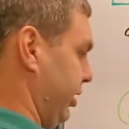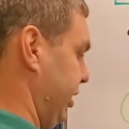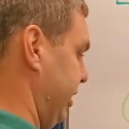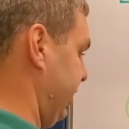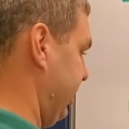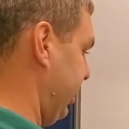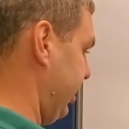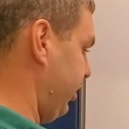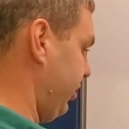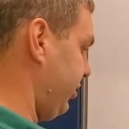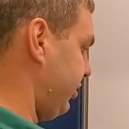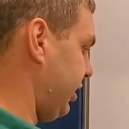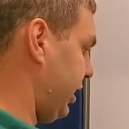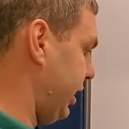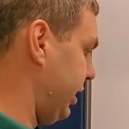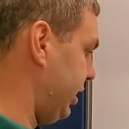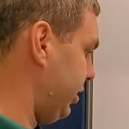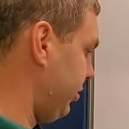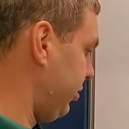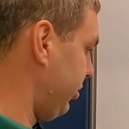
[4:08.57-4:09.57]
in the other
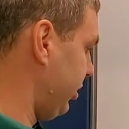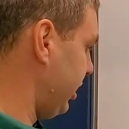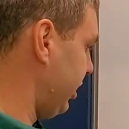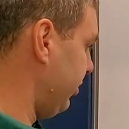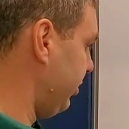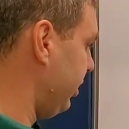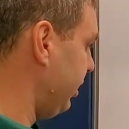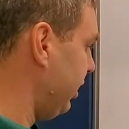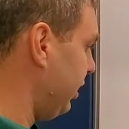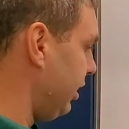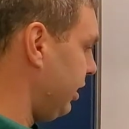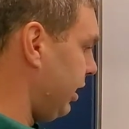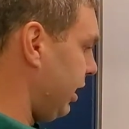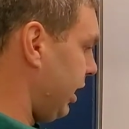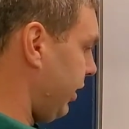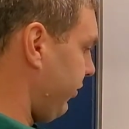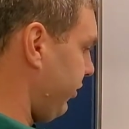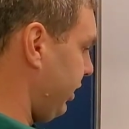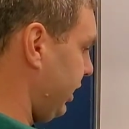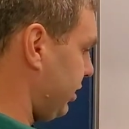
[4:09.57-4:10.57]
side here when we're done.
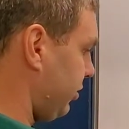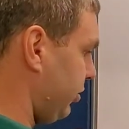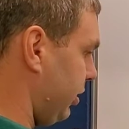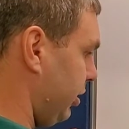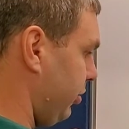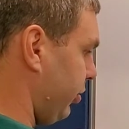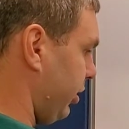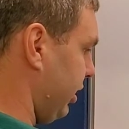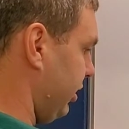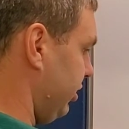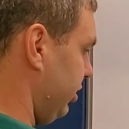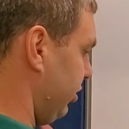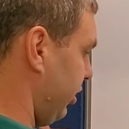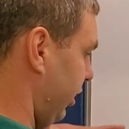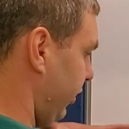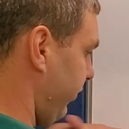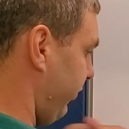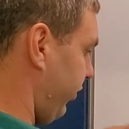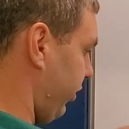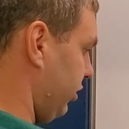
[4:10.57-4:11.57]
Uh, for the next one, we're gonna do
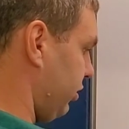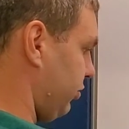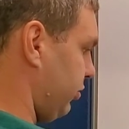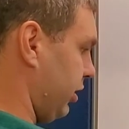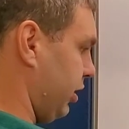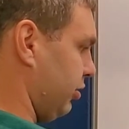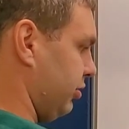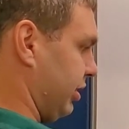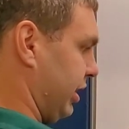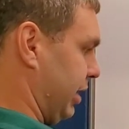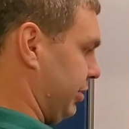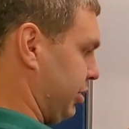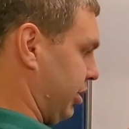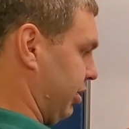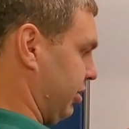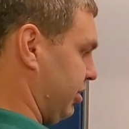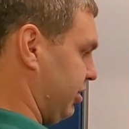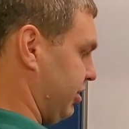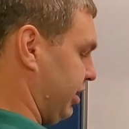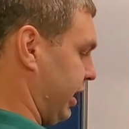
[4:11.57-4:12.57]
our first row times
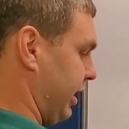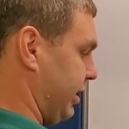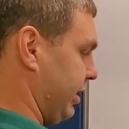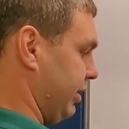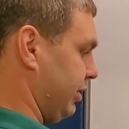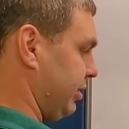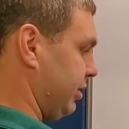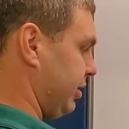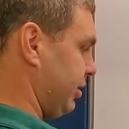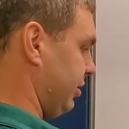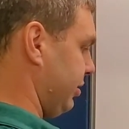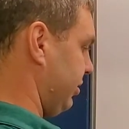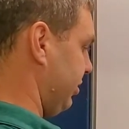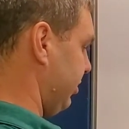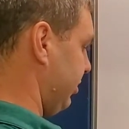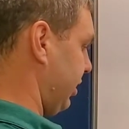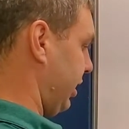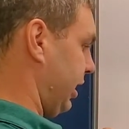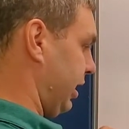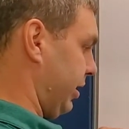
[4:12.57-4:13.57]
our second
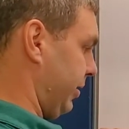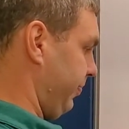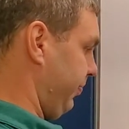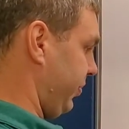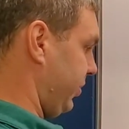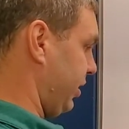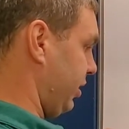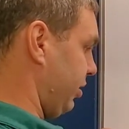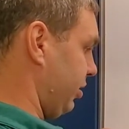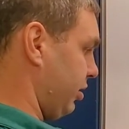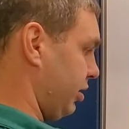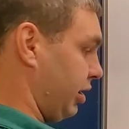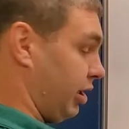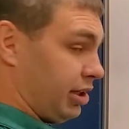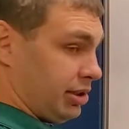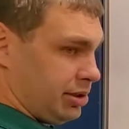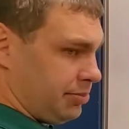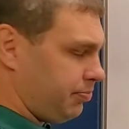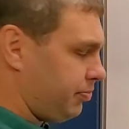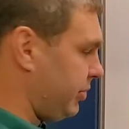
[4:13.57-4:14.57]
Um,
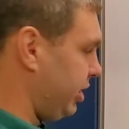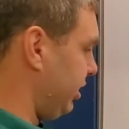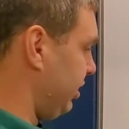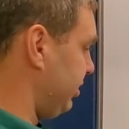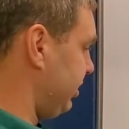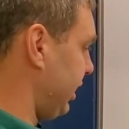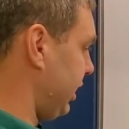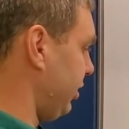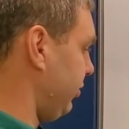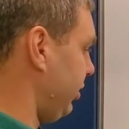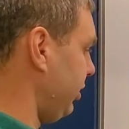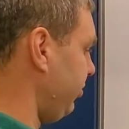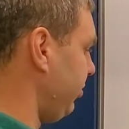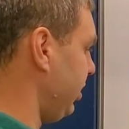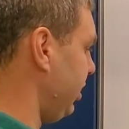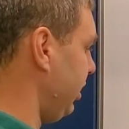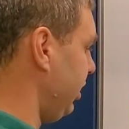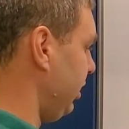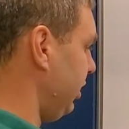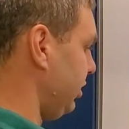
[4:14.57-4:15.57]
column in the second one.
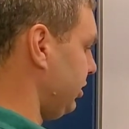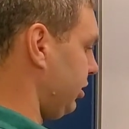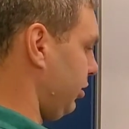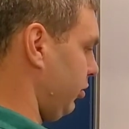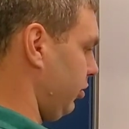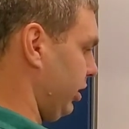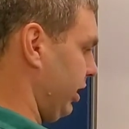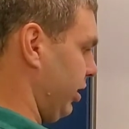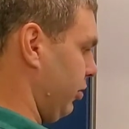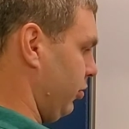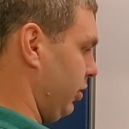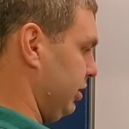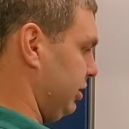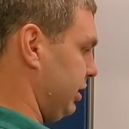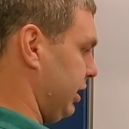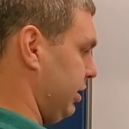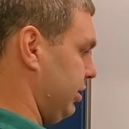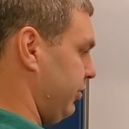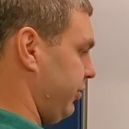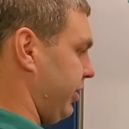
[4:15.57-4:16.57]
So again, one
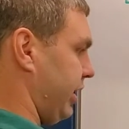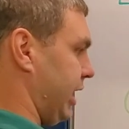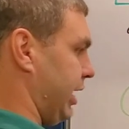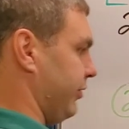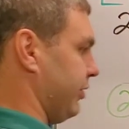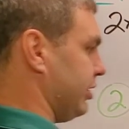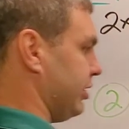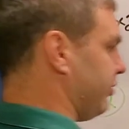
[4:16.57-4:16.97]
times five is